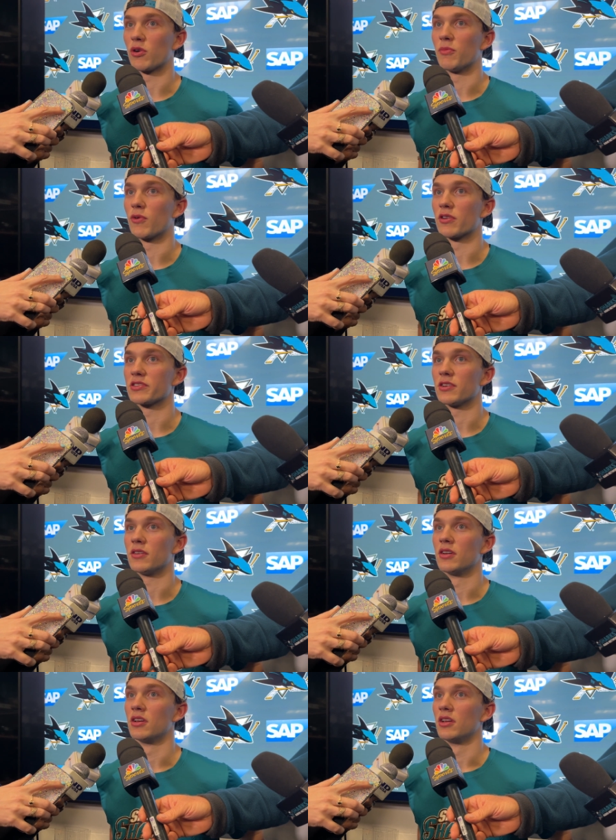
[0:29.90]
and more. So
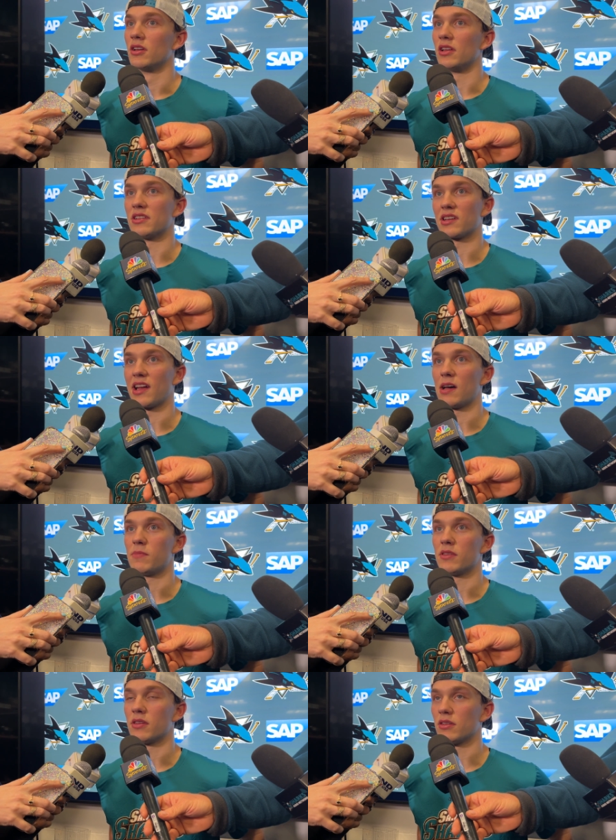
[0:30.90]
it's gonna
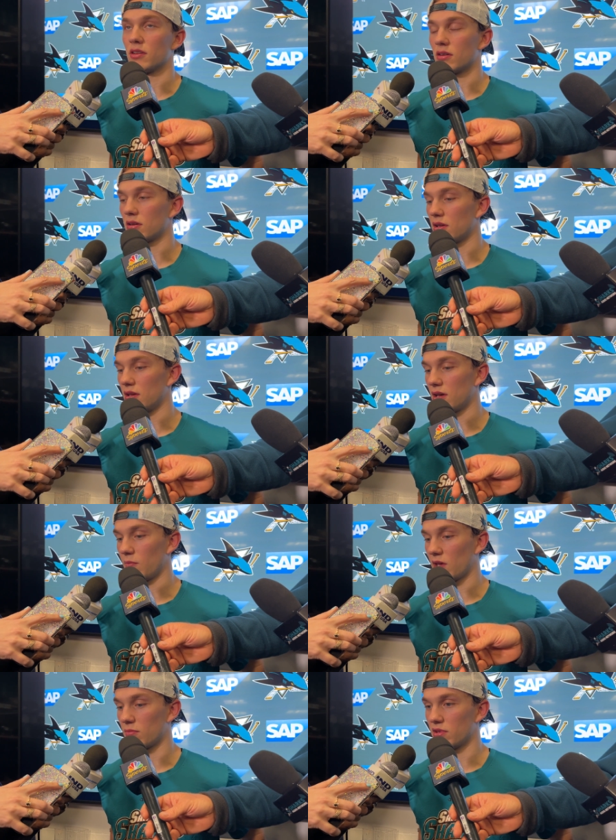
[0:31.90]
happen. You know,
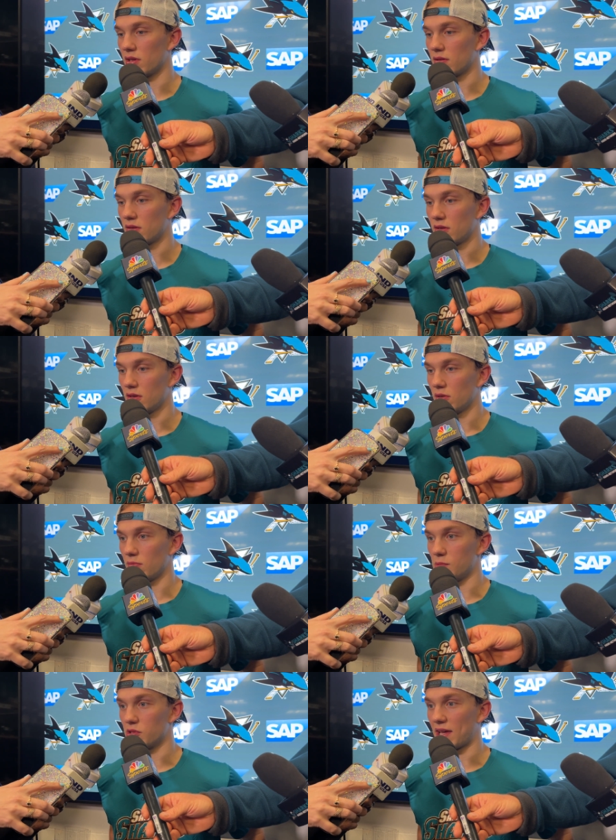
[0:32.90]
I'm gonna
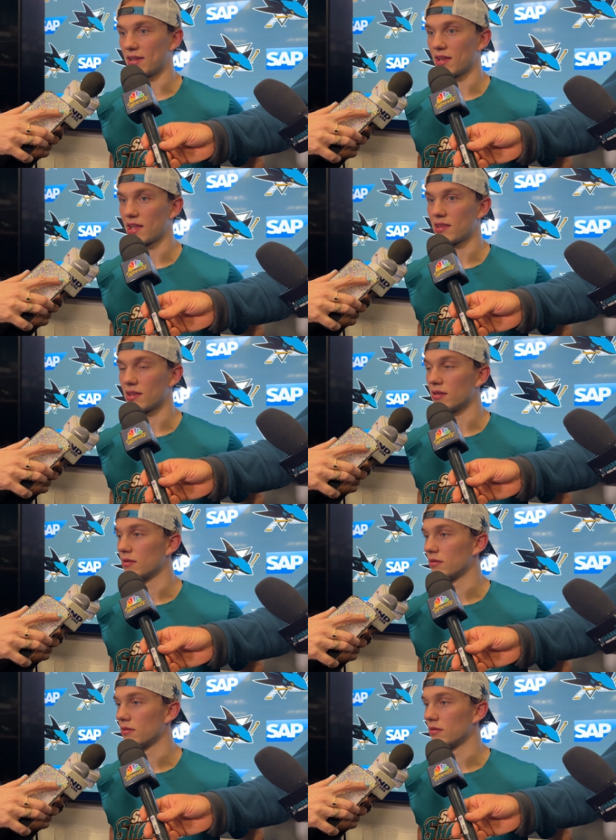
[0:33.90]
be able to handle that, and